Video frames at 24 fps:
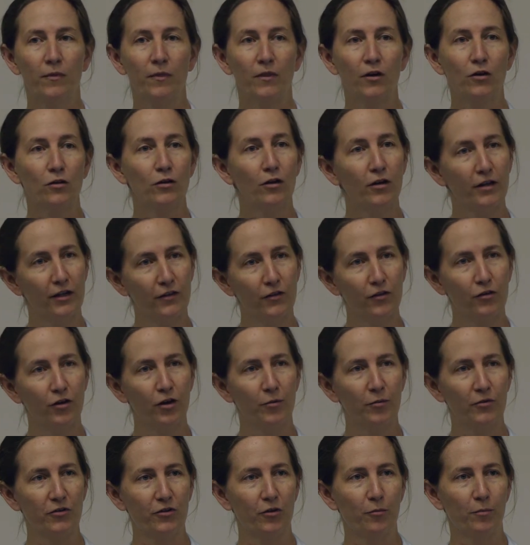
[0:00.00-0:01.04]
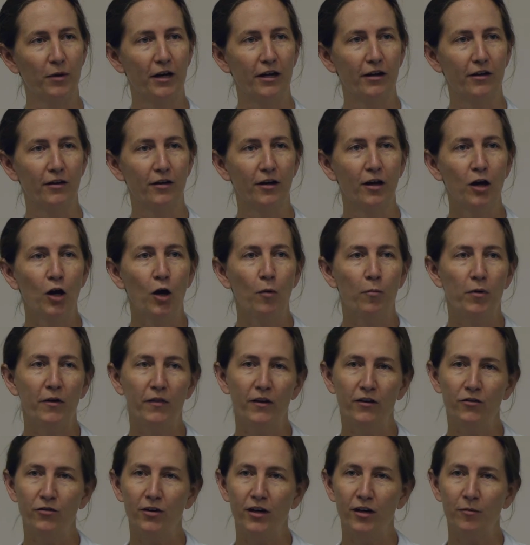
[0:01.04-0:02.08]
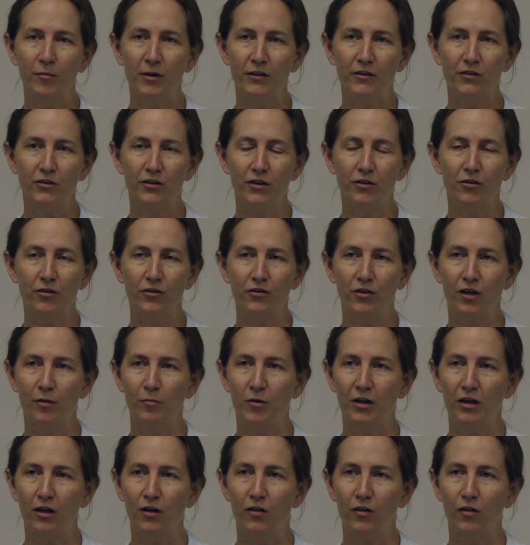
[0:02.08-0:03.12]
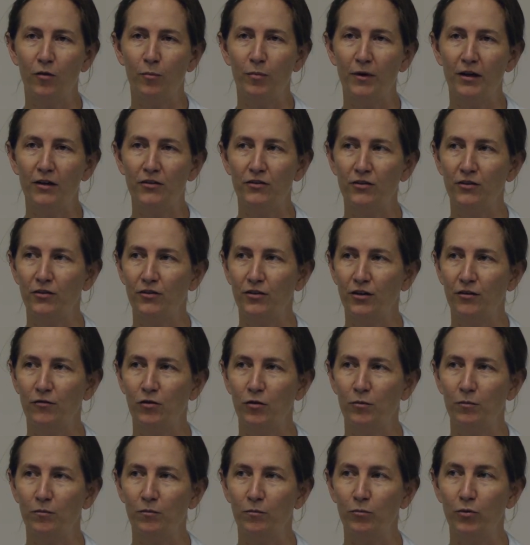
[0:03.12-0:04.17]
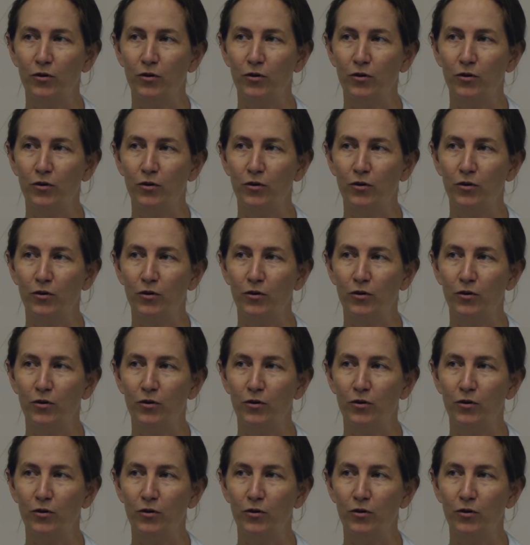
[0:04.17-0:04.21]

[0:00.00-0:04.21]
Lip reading: they'll look at the chromosome pattern, but they try to make the gender assignment on the basis of a